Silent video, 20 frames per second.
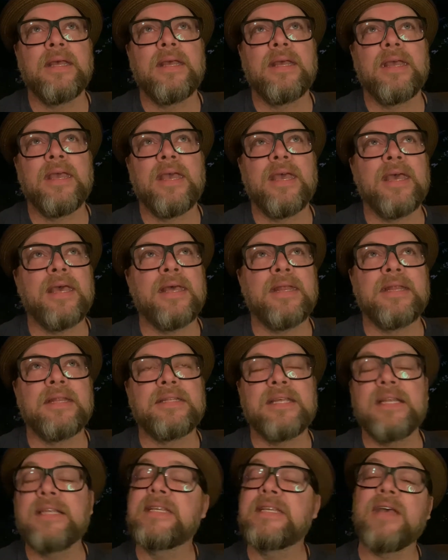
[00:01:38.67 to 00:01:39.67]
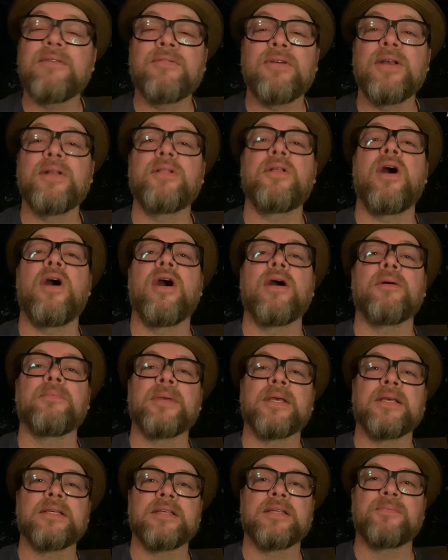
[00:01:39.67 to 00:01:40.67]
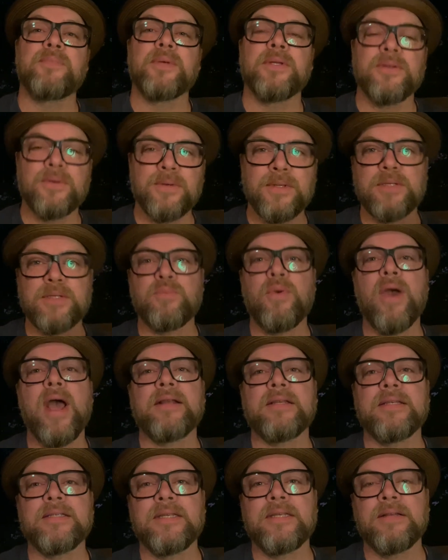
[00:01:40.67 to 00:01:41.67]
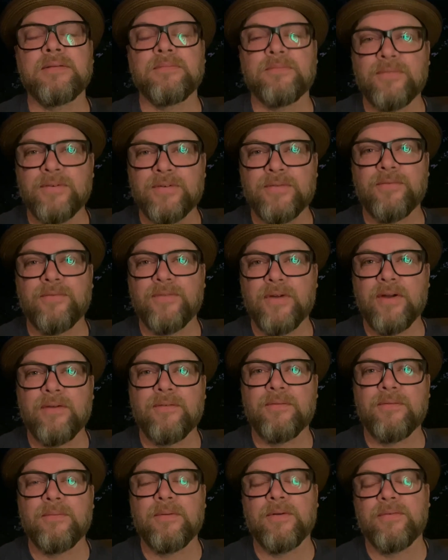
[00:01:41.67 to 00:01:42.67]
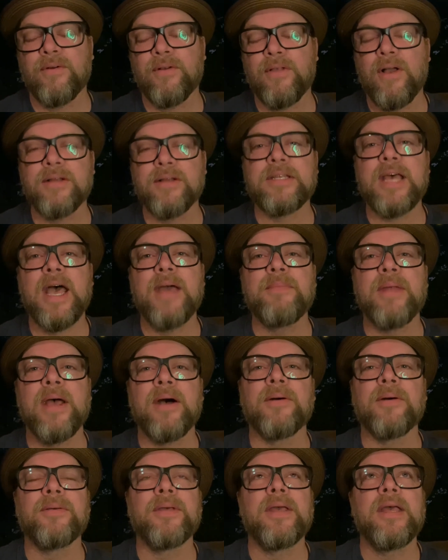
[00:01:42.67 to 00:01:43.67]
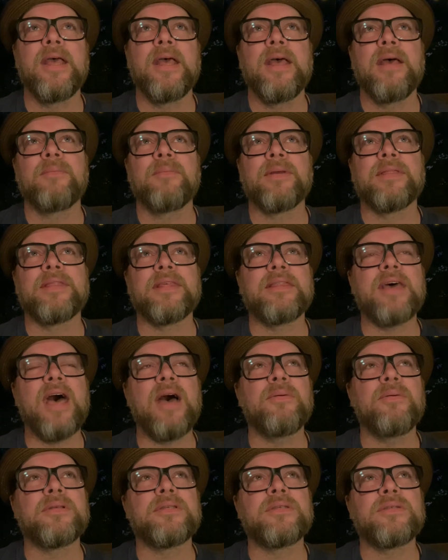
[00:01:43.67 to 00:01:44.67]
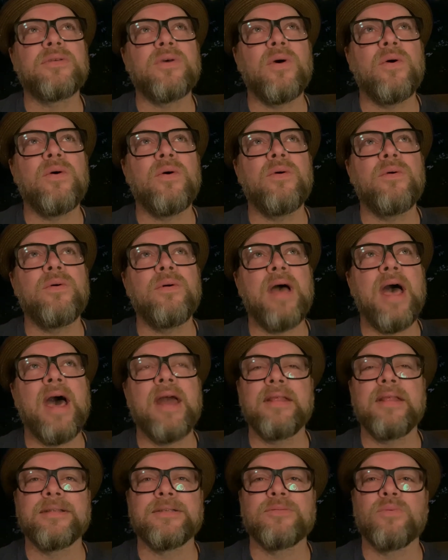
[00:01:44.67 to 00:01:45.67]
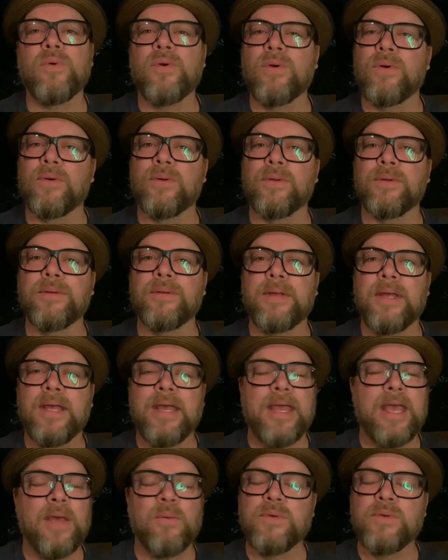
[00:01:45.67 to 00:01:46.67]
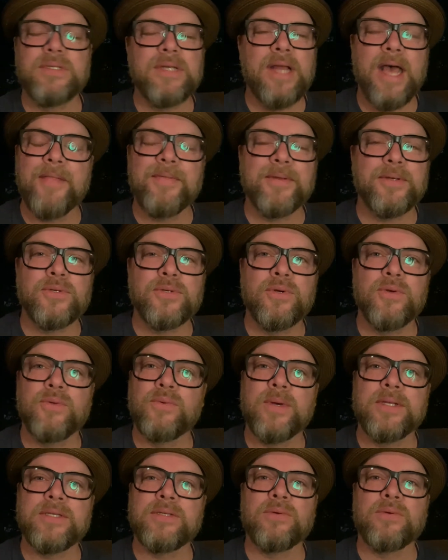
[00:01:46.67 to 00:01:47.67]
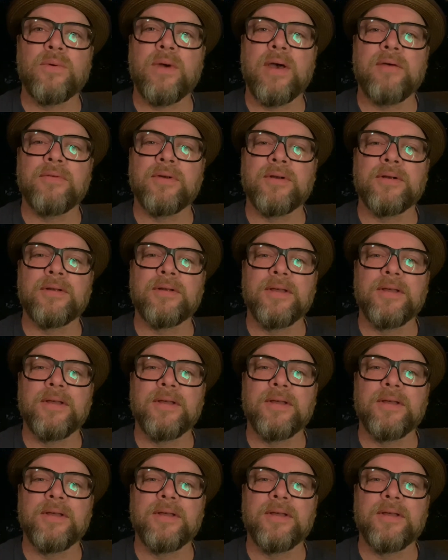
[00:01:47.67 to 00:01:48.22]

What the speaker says: and it didn't take very long because I've been doing this practicing for a long time now. But the thought was so out of this world and was not the truth whatsoever.